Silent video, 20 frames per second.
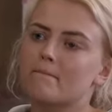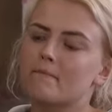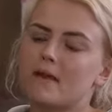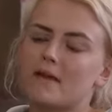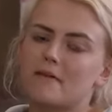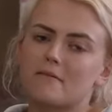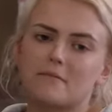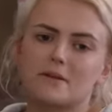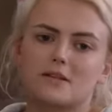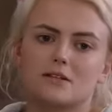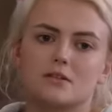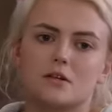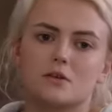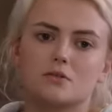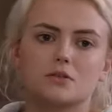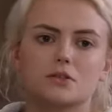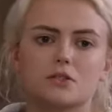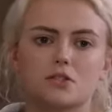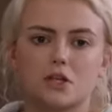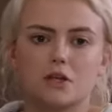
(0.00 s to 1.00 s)
I've been so
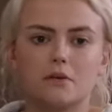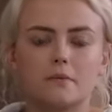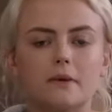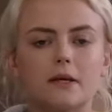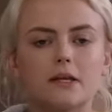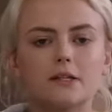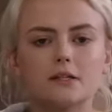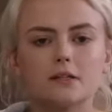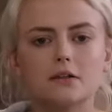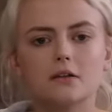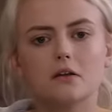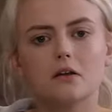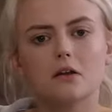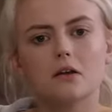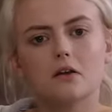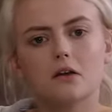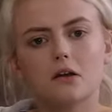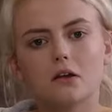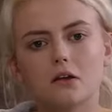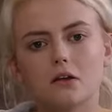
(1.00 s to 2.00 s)
stupid.
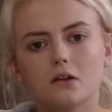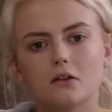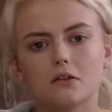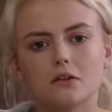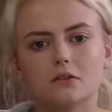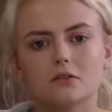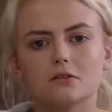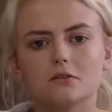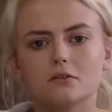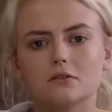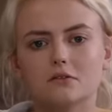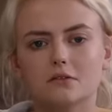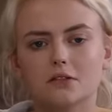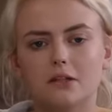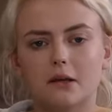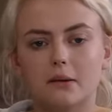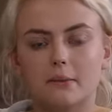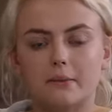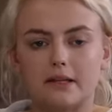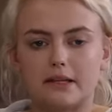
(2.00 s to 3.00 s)

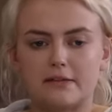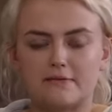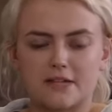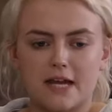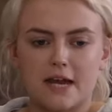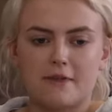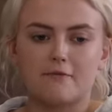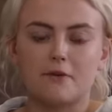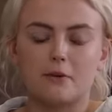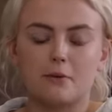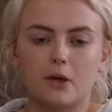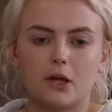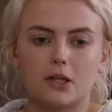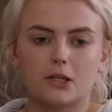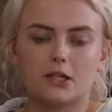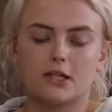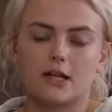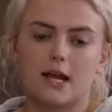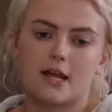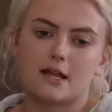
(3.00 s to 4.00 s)
I believed every word
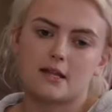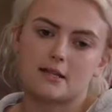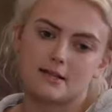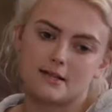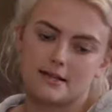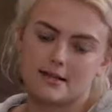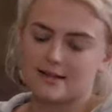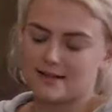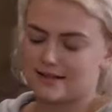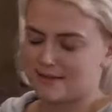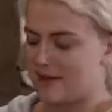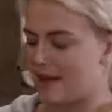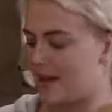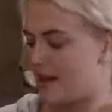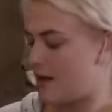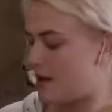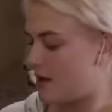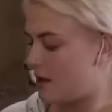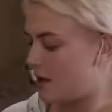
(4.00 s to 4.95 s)
that Nathan said to me.